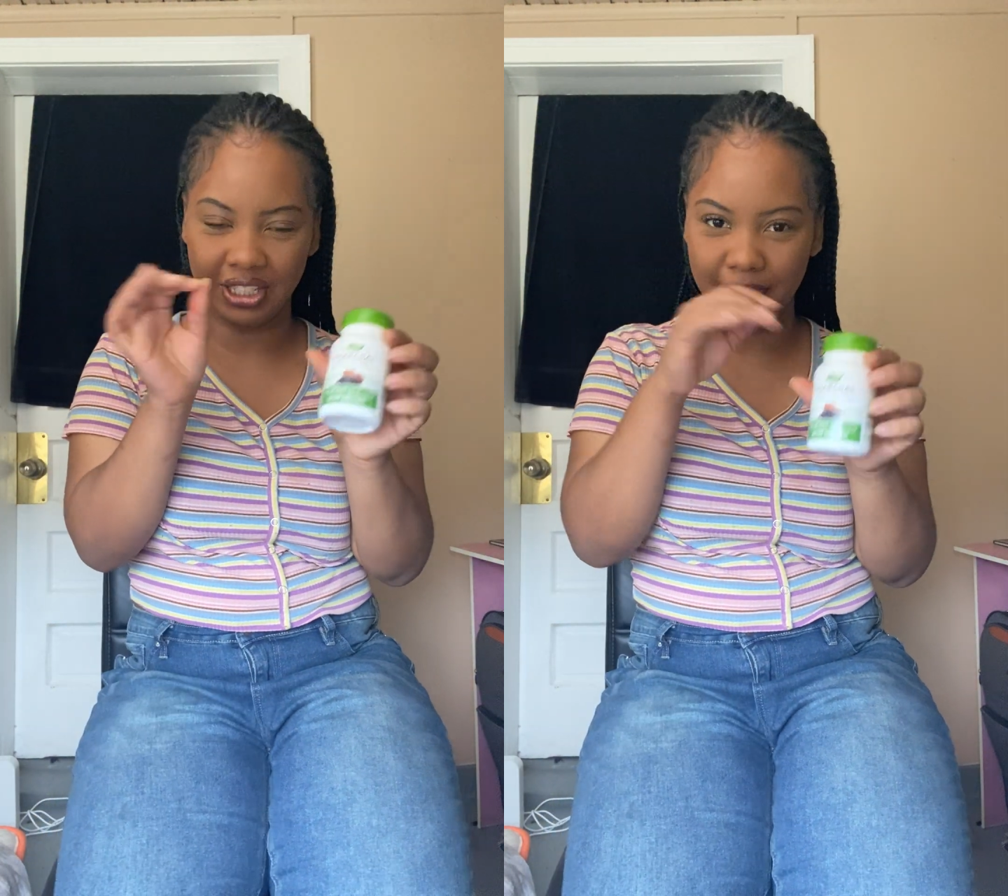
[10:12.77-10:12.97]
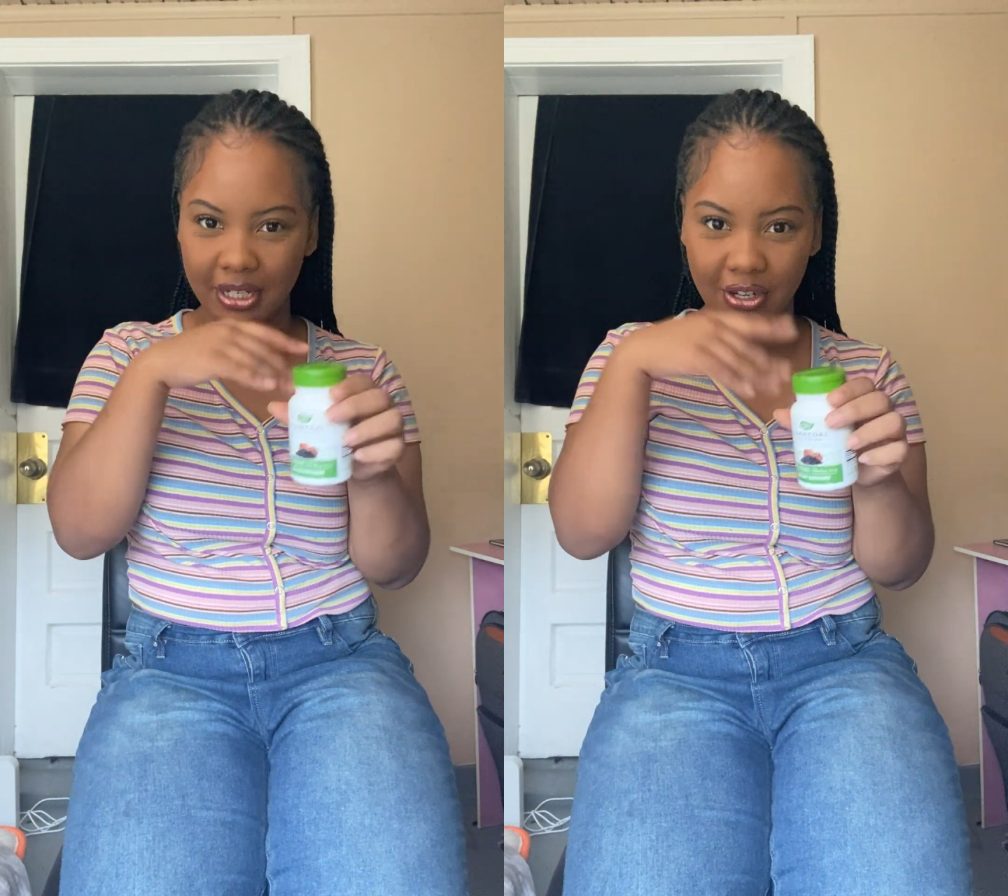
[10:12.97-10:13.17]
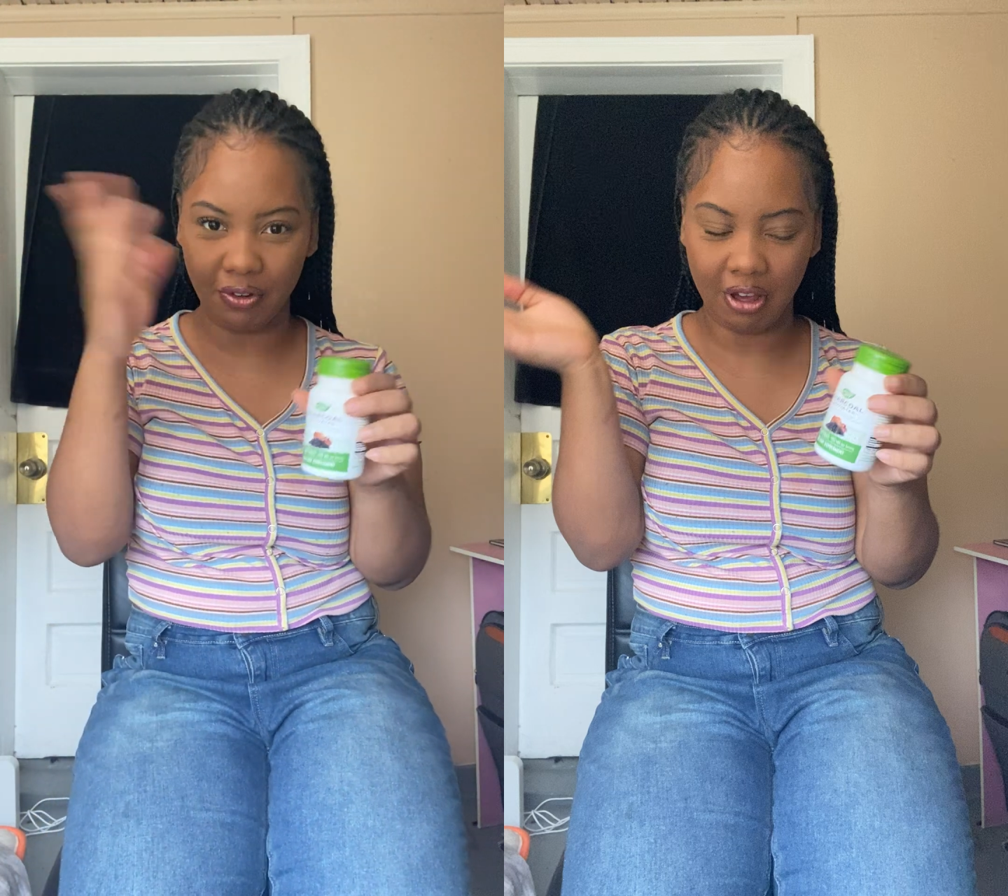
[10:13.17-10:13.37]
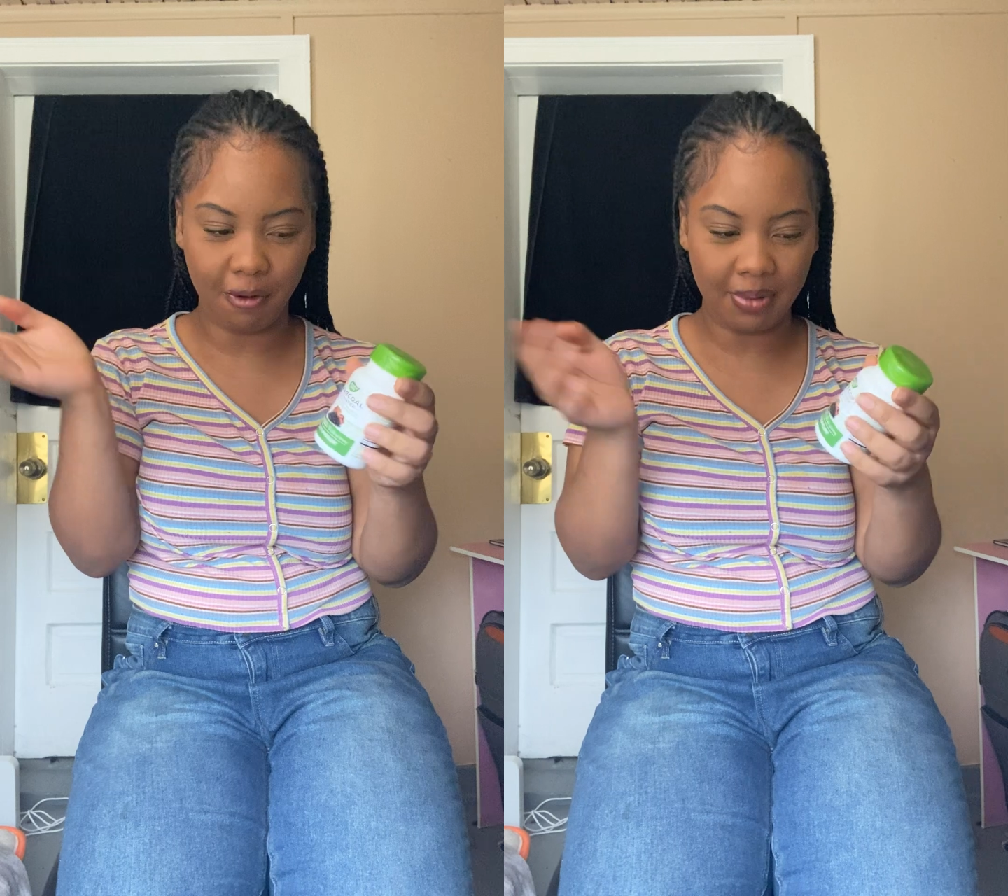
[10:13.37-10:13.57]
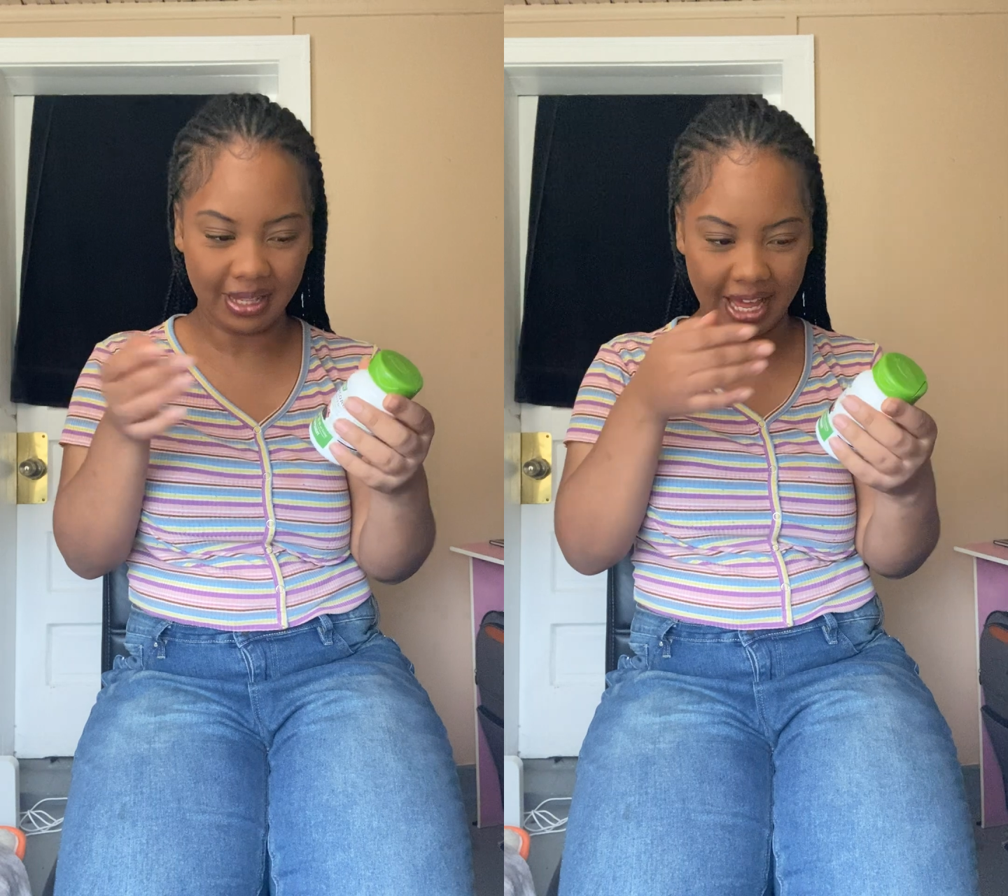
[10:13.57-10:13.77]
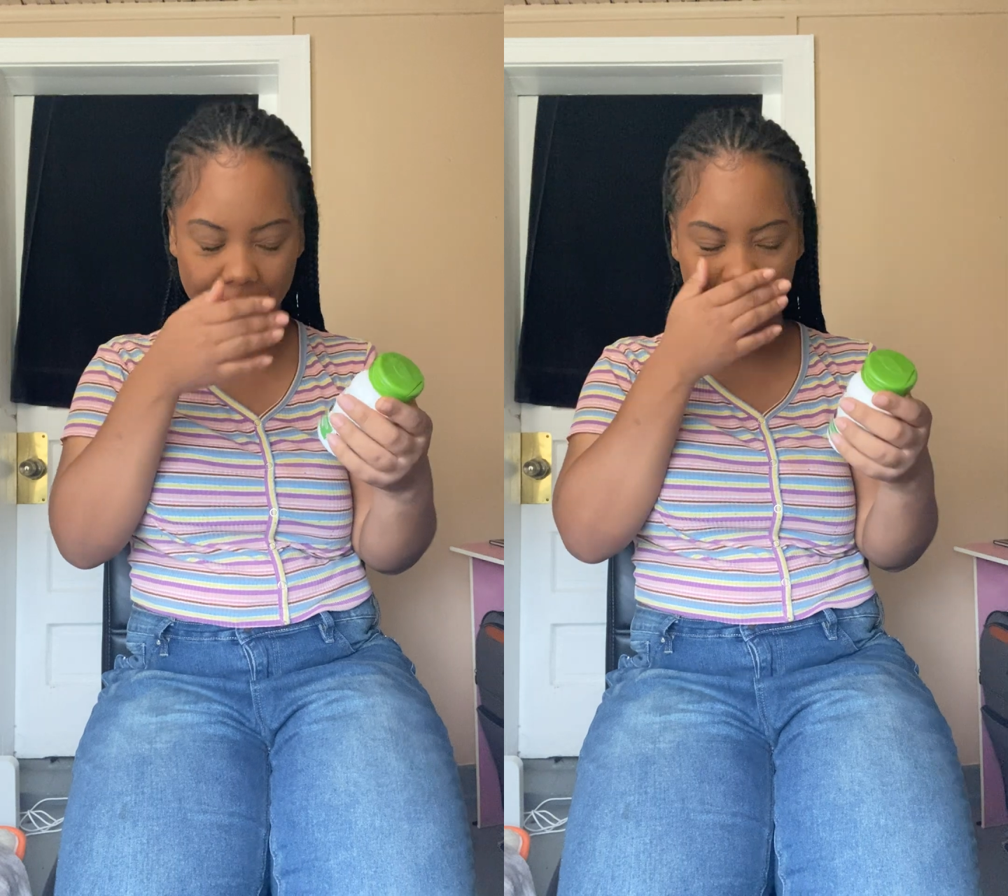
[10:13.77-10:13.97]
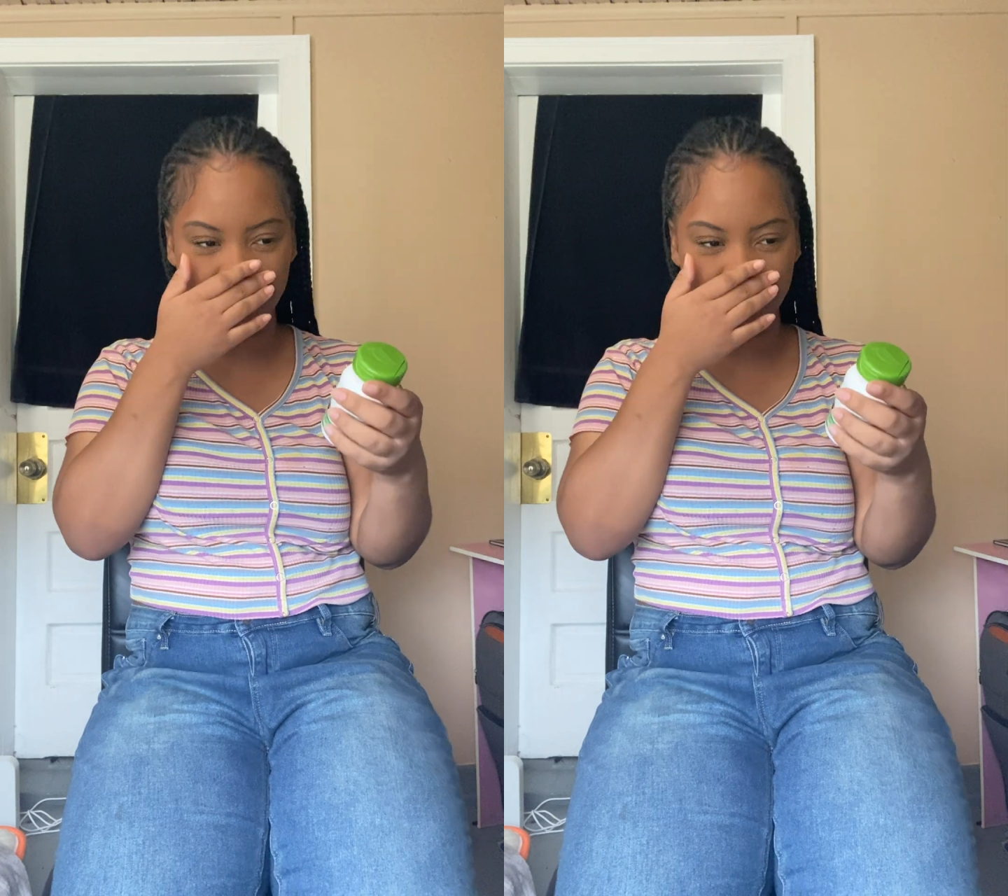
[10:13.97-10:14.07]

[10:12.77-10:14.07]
but it don't help a lot.